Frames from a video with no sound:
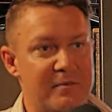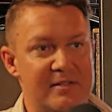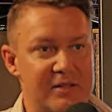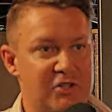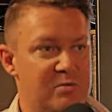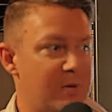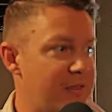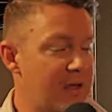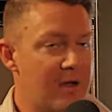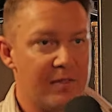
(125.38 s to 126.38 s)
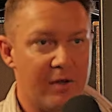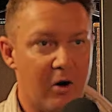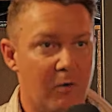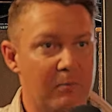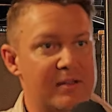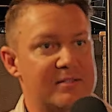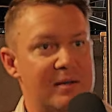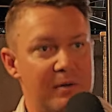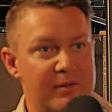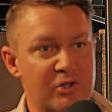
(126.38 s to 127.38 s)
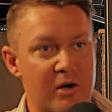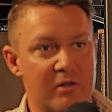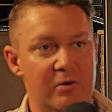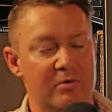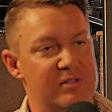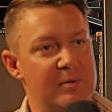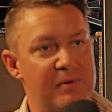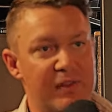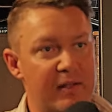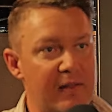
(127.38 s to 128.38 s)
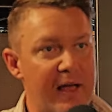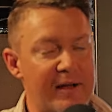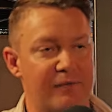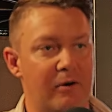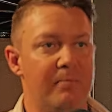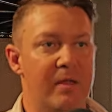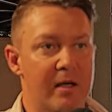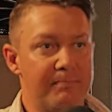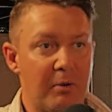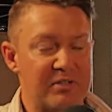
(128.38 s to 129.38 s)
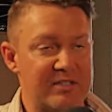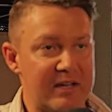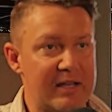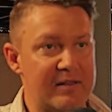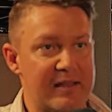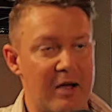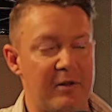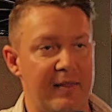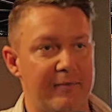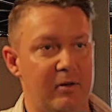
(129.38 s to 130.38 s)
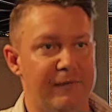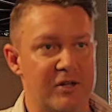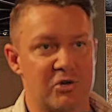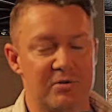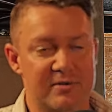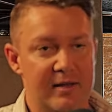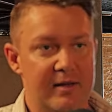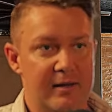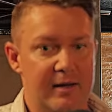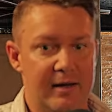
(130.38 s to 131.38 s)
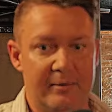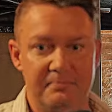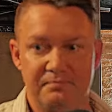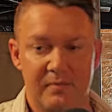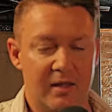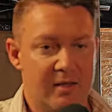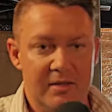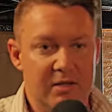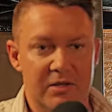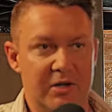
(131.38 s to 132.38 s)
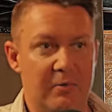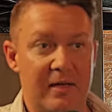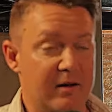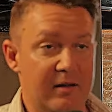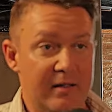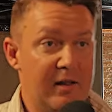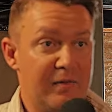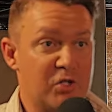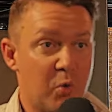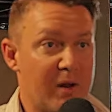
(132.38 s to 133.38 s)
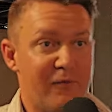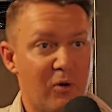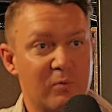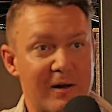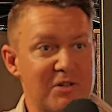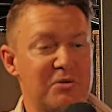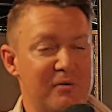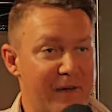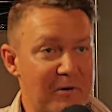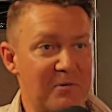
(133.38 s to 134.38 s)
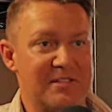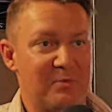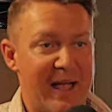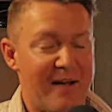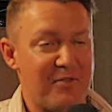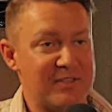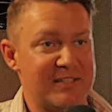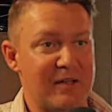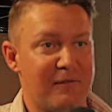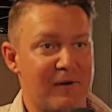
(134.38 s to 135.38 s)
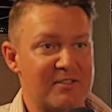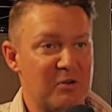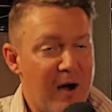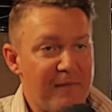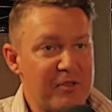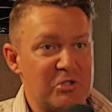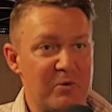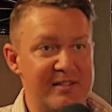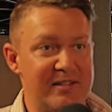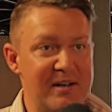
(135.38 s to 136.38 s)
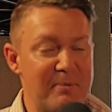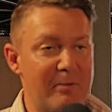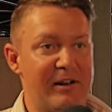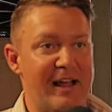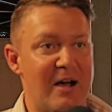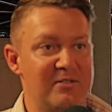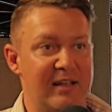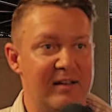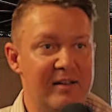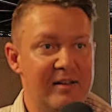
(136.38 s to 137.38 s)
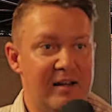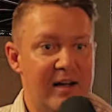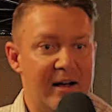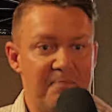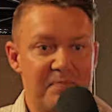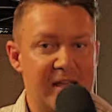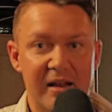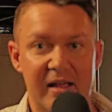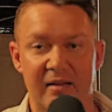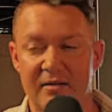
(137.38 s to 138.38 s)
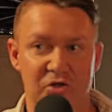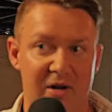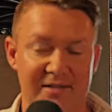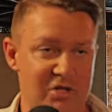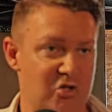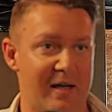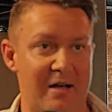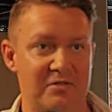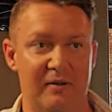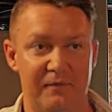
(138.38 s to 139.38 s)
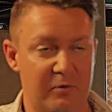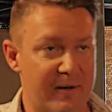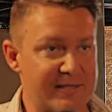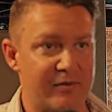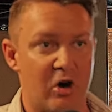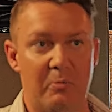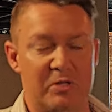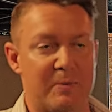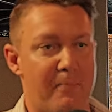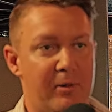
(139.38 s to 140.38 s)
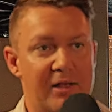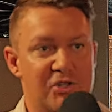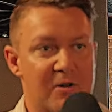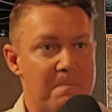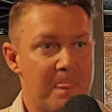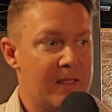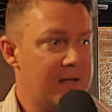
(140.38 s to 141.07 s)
from these issues with the homeless and with drug use and with neglect from both city and county level officials. You know, getting the 24 registered veterans that we have in the city of Fresno off the streets and into permanent housing, getting transitional housing for the rest of our homeless population,